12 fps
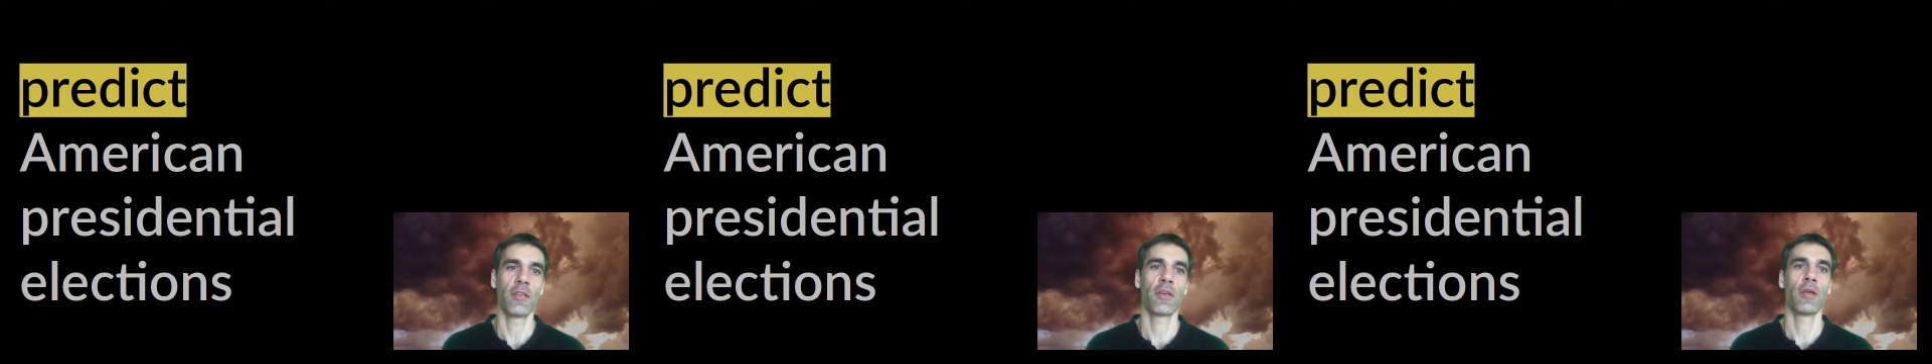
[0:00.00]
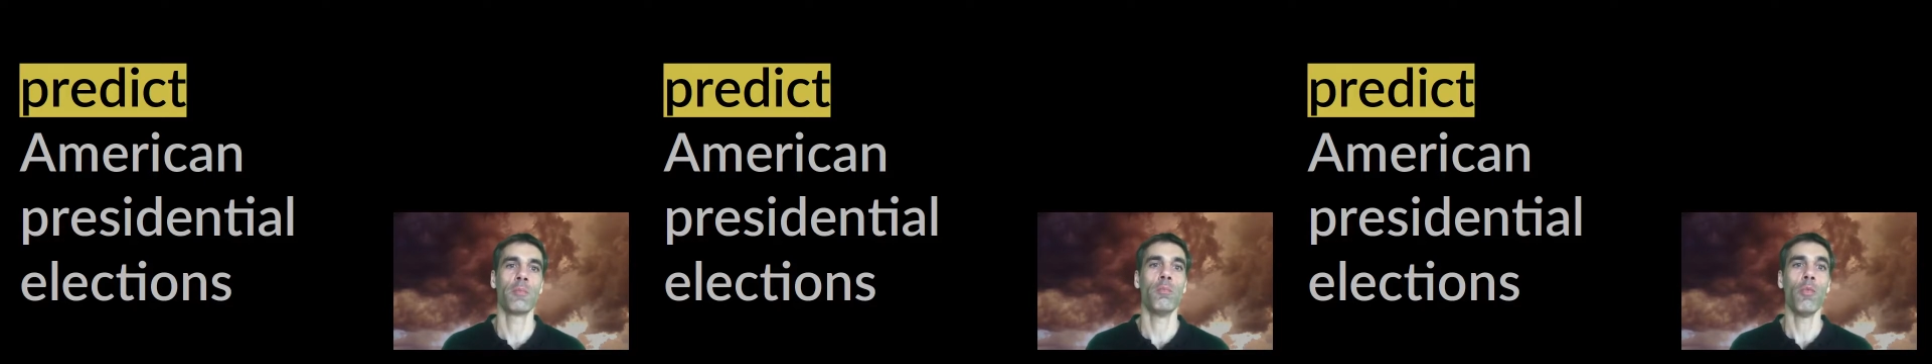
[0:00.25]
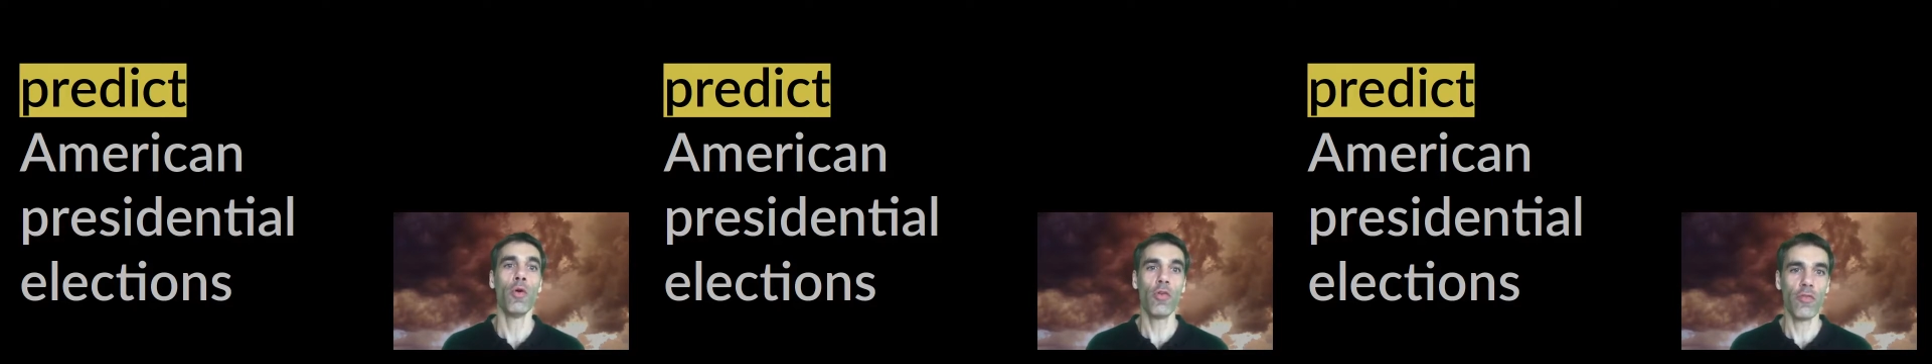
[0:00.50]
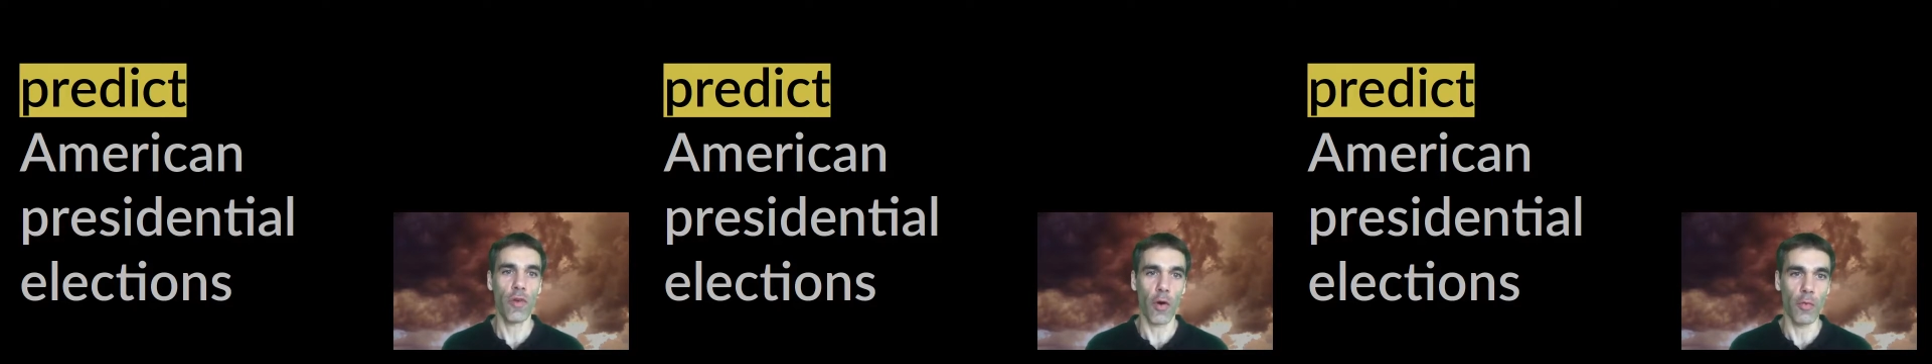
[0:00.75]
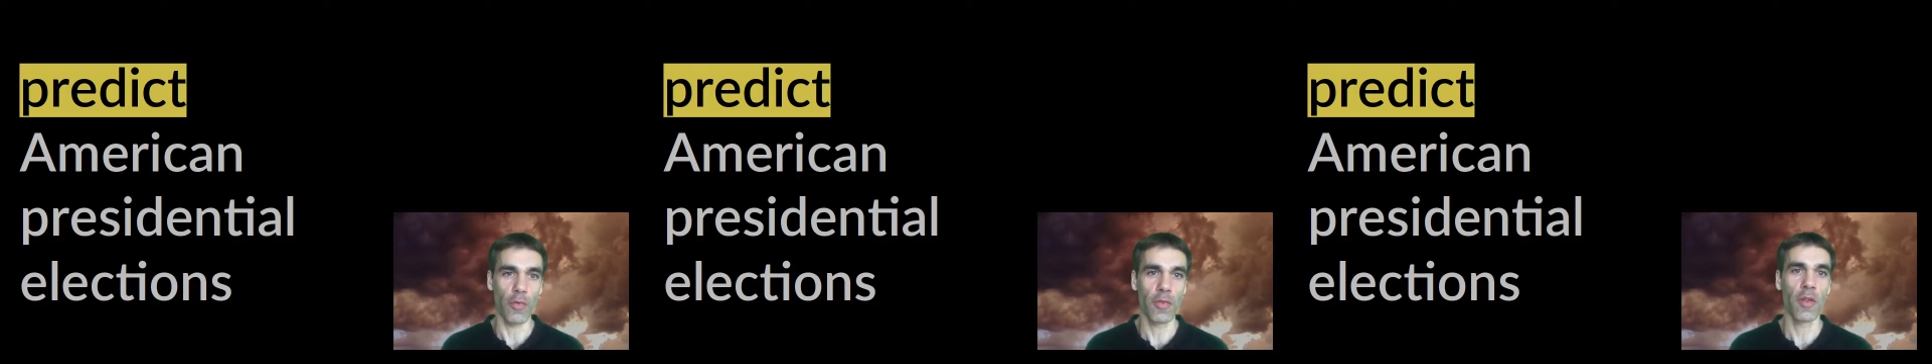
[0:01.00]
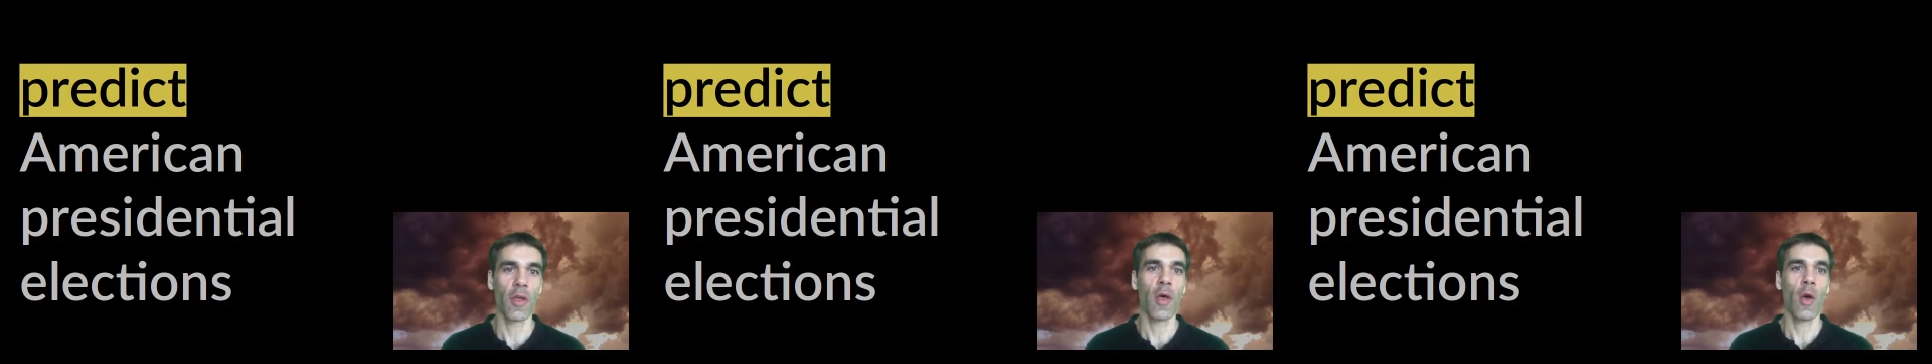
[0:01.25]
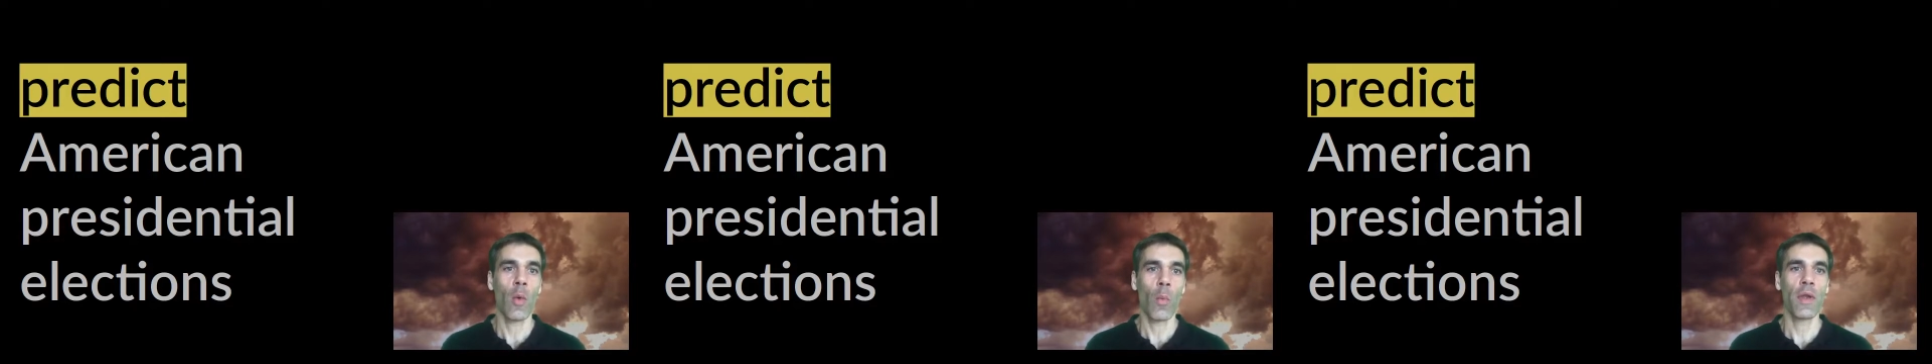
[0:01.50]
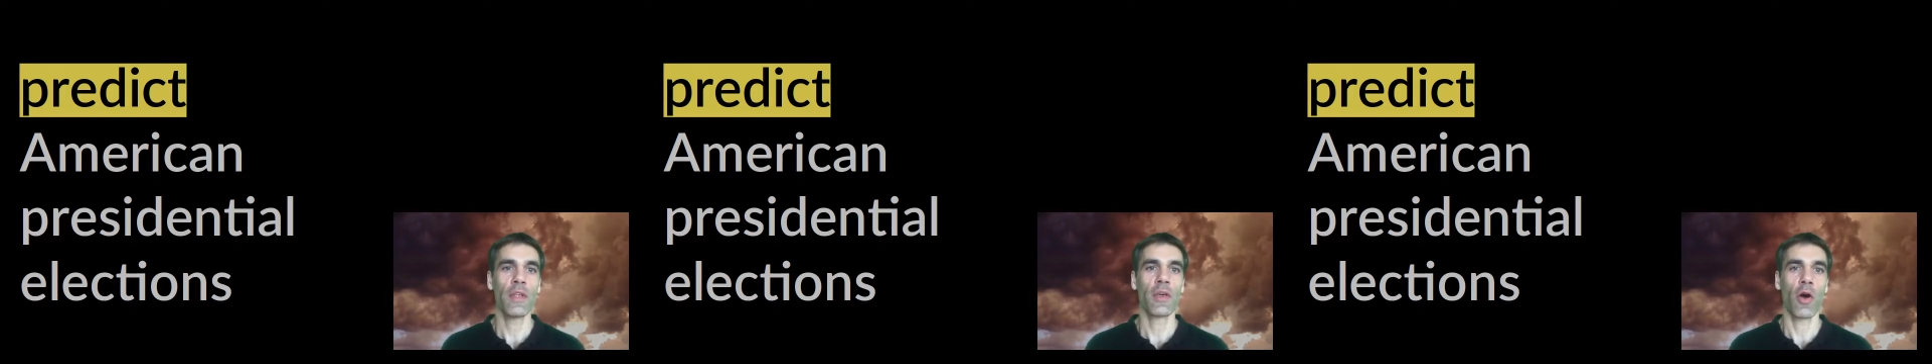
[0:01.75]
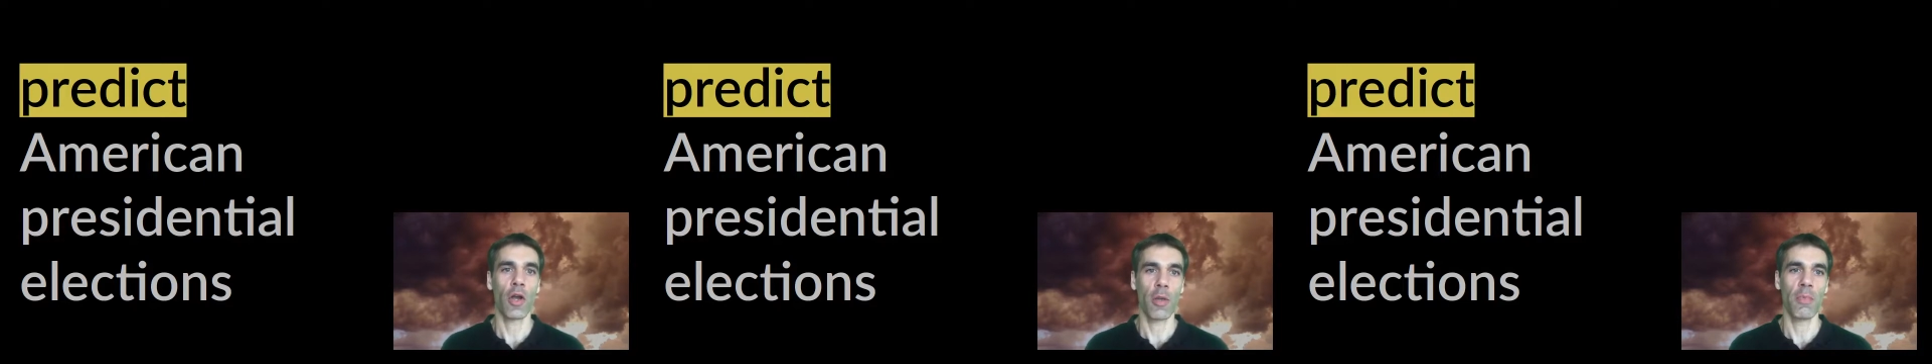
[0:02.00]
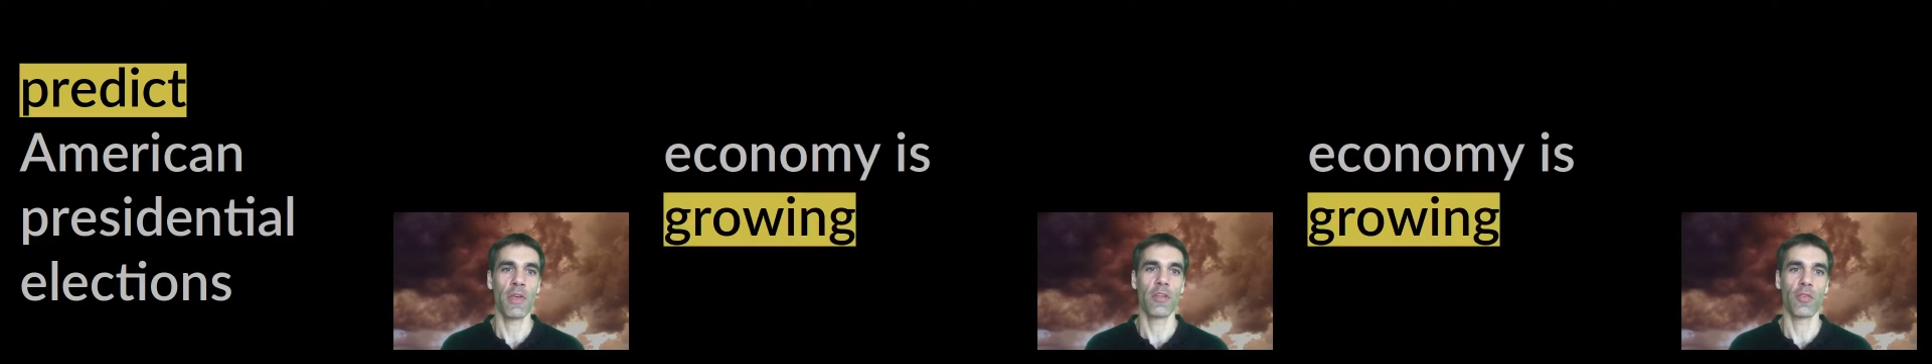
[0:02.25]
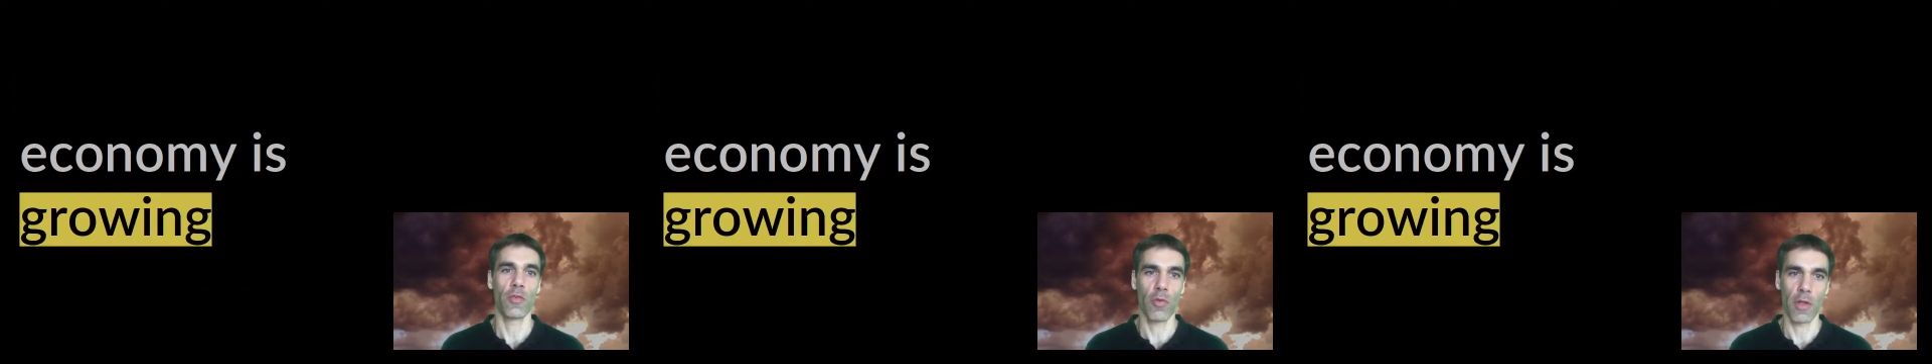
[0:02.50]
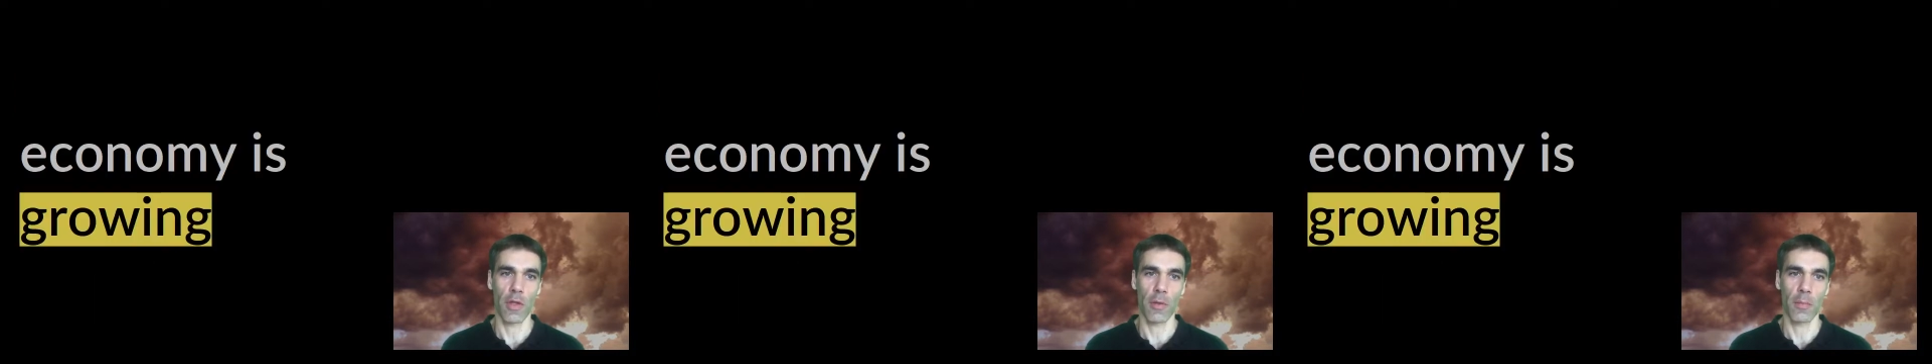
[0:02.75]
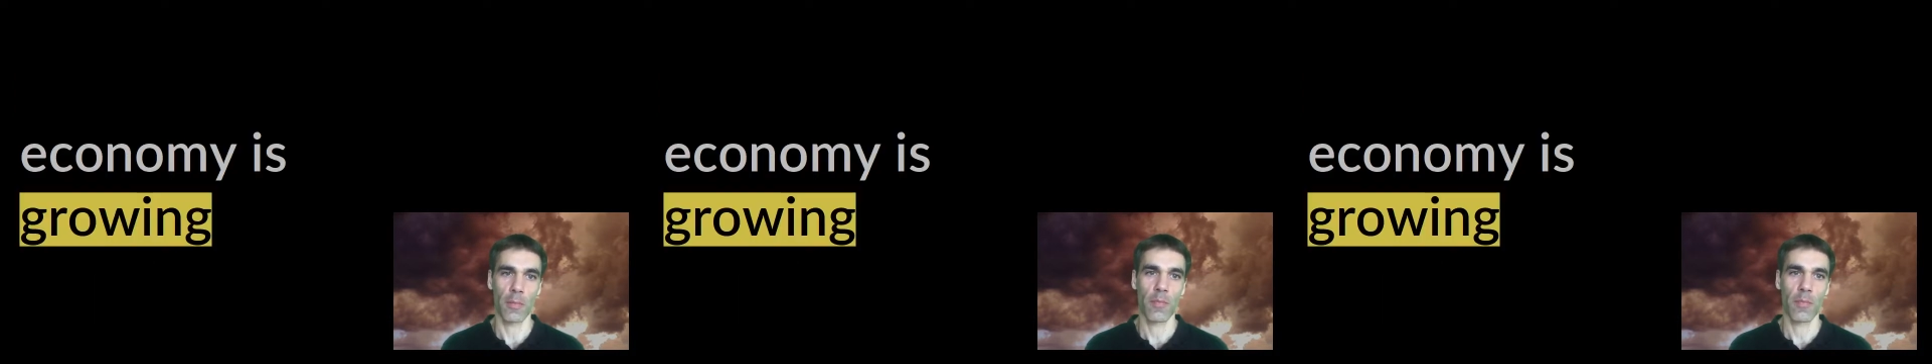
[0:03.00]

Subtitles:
get more votes when the economy is growing.